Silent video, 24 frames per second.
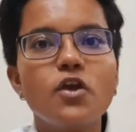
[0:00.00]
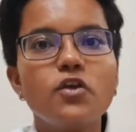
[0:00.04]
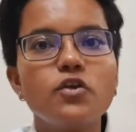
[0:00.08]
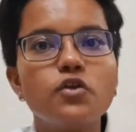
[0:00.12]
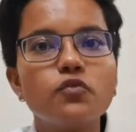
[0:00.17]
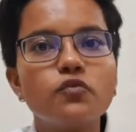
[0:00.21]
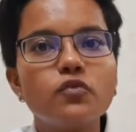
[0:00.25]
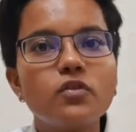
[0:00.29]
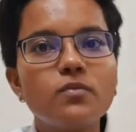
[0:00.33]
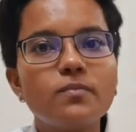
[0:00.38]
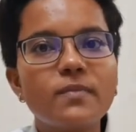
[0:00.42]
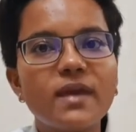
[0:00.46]

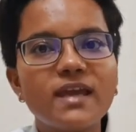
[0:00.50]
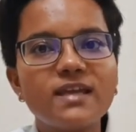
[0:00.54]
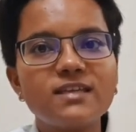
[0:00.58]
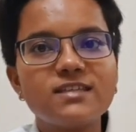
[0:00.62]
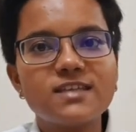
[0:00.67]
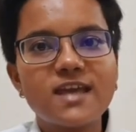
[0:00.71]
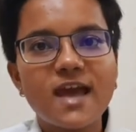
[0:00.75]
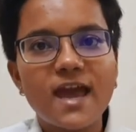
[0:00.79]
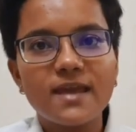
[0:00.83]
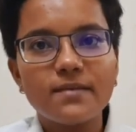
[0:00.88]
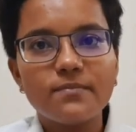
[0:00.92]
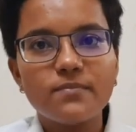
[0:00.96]
You will make
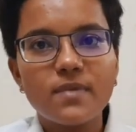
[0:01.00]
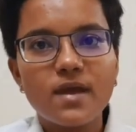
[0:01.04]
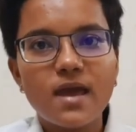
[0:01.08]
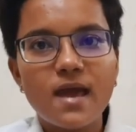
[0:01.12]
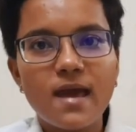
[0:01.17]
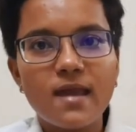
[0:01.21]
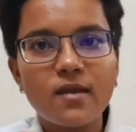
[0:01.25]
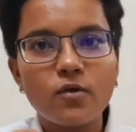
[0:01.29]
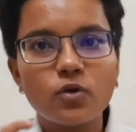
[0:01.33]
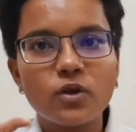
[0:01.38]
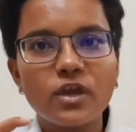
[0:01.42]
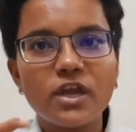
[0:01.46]
time
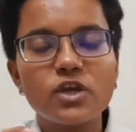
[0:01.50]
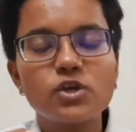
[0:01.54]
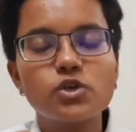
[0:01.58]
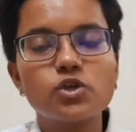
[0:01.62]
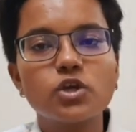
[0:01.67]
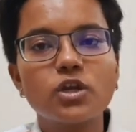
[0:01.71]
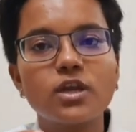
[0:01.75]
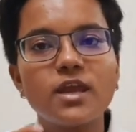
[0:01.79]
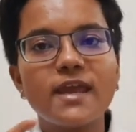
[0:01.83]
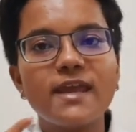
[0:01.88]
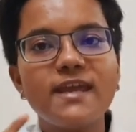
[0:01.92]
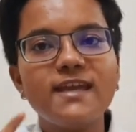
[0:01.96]

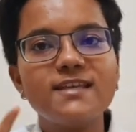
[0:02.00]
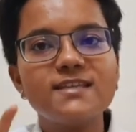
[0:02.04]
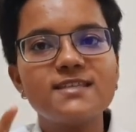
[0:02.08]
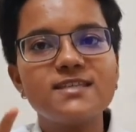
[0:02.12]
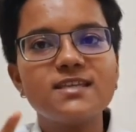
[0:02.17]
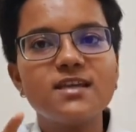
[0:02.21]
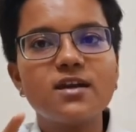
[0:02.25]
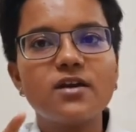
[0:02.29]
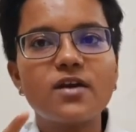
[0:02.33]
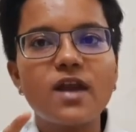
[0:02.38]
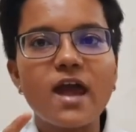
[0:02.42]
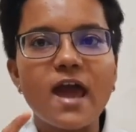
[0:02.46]
allocation
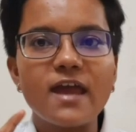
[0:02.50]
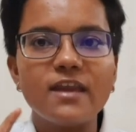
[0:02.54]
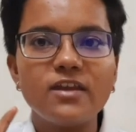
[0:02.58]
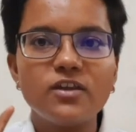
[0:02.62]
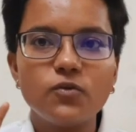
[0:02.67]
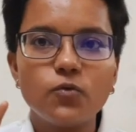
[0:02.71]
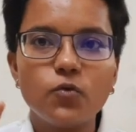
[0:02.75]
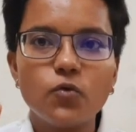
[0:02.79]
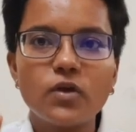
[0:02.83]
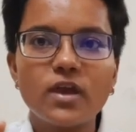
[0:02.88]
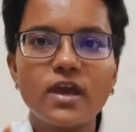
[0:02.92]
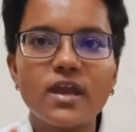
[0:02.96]
easier and
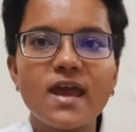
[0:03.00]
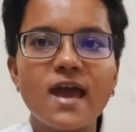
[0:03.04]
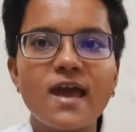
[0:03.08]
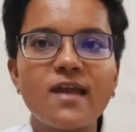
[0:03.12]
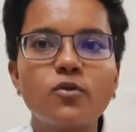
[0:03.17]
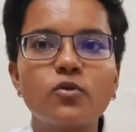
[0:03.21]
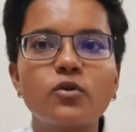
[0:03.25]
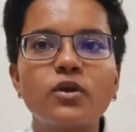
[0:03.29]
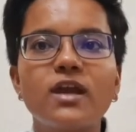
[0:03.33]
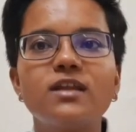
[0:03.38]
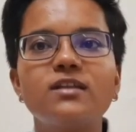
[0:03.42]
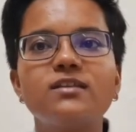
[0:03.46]
you can
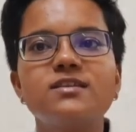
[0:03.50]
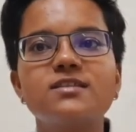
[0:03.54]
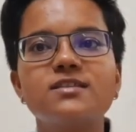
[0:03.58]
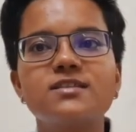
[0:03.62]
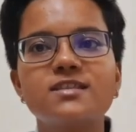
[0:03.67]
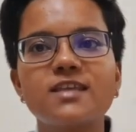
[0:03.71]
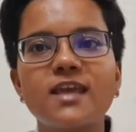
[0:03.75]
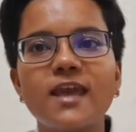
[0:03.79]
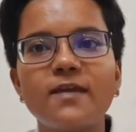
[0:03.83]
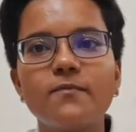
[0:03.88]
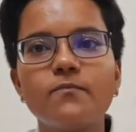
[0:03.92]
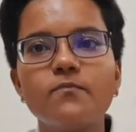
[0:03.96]
allocate the
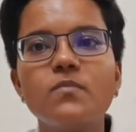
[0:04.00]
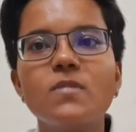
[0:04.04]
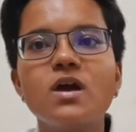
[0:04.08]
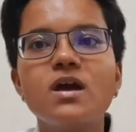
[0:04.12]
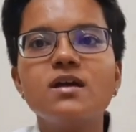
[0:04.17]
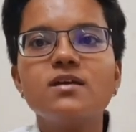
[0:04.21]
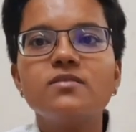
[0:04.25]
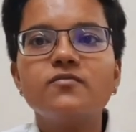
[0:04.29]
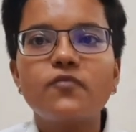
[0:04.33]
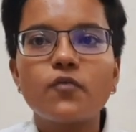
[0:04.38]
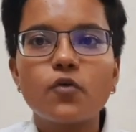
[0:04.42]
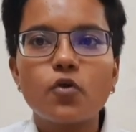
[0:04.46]
same
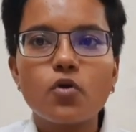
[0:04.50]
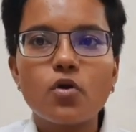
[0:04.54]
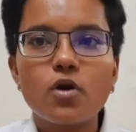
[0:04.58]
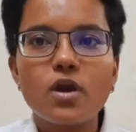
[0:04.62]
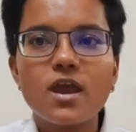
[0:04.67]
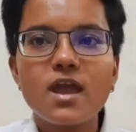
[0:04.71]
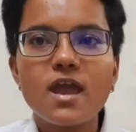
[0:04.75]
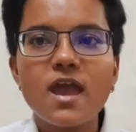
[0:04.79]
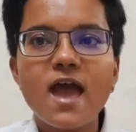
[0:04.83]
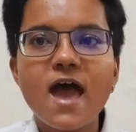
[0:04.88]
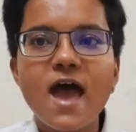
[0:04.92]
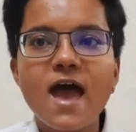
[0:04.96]

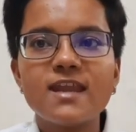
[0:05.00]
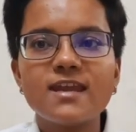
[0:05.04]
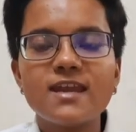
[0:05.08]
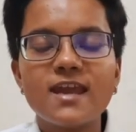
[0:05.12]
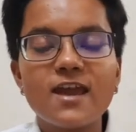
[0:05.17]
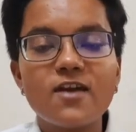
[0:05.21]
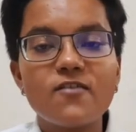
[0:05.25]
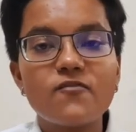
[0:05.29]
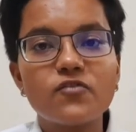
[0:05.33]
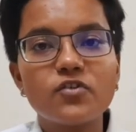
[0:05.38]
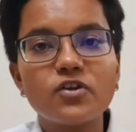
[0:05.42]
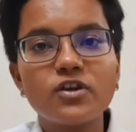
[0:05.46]
for an
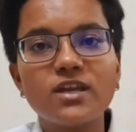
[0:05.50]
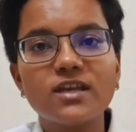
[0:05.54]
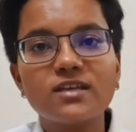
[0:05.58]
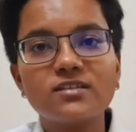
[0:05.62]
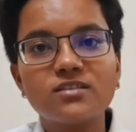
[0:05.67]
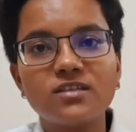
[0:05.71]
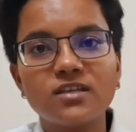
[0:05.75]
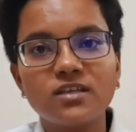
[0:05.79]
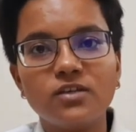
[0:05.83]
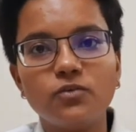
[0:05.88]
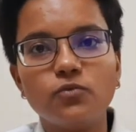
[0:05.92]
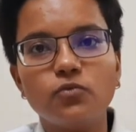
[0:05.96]
everyday
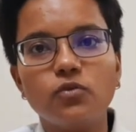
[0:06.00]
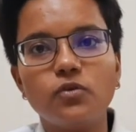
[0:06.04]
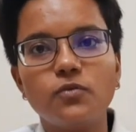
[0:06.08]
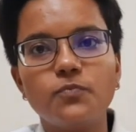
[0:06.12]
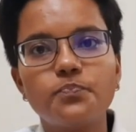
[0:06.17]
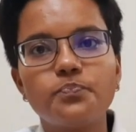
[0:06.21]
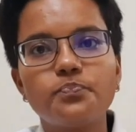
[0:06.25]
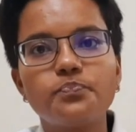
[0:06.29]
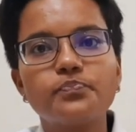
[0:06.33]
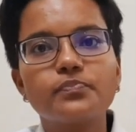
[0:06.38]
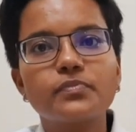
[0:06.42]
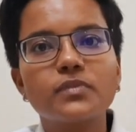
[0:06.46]
schedule.
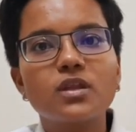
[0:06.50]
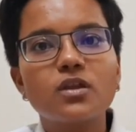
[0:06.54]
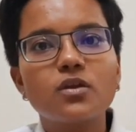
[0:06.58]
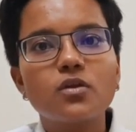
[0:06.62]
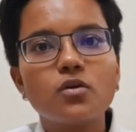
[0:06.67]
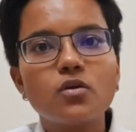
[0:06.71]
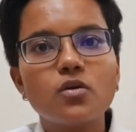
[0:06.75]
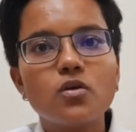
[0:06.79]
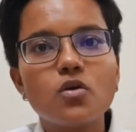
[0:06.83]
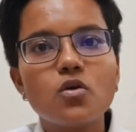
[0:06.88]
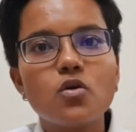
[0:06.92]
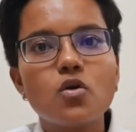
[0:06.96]

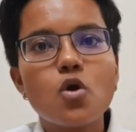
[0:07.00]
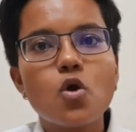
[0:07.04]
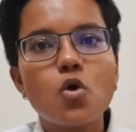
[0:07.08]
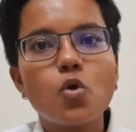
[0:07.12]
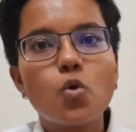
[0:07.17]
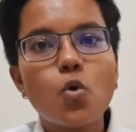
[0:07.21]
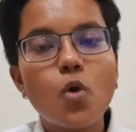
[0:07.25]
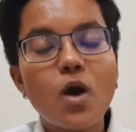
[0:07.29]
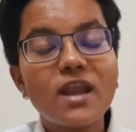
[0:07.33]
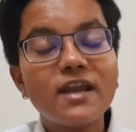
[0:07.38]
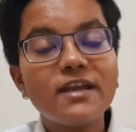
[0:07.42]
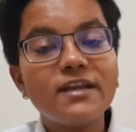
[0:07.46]

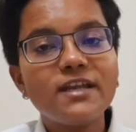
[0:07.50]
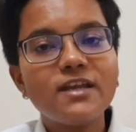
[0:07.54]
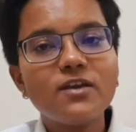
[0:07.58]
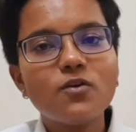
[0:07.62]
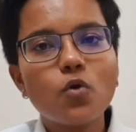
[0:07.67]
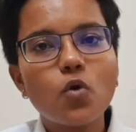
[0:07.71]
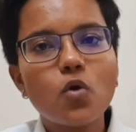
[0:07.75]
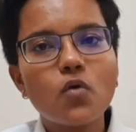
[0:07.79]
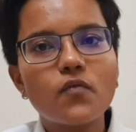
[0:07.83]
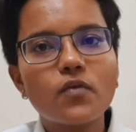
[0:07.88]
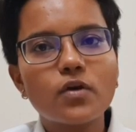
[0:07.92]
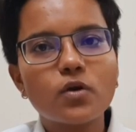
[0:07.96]
Quality
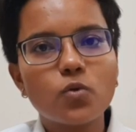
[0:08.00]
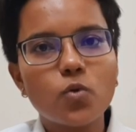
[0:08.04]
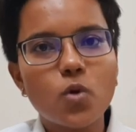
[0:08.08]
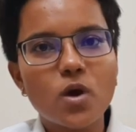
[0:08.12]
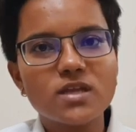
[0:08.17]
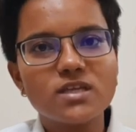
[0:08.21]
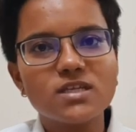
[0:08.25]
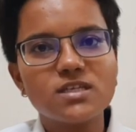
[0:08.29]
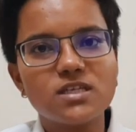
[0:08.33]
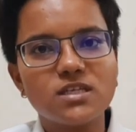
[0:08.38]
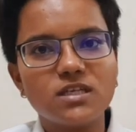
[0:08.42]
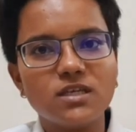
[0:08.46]
over
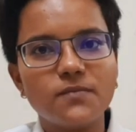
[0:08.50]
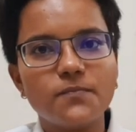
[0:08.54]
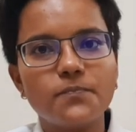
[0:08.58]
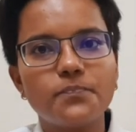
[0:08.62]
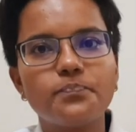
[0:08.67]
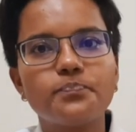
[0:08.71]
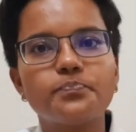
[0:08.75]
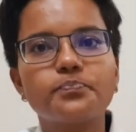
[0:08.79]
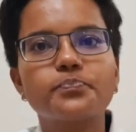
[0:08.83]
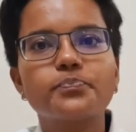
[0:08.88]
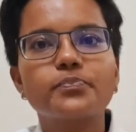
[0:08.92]
quantity.